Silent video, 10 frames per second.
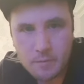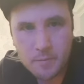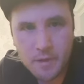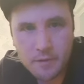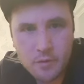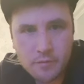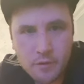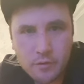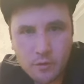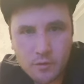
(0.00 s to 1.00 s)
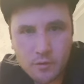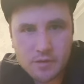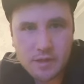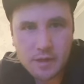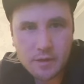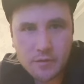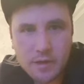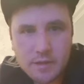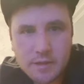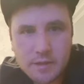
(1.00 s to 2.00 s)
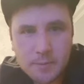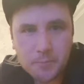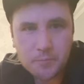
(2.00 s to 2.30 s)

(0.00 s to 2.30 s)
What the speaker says: Have you ever thought of selling the idea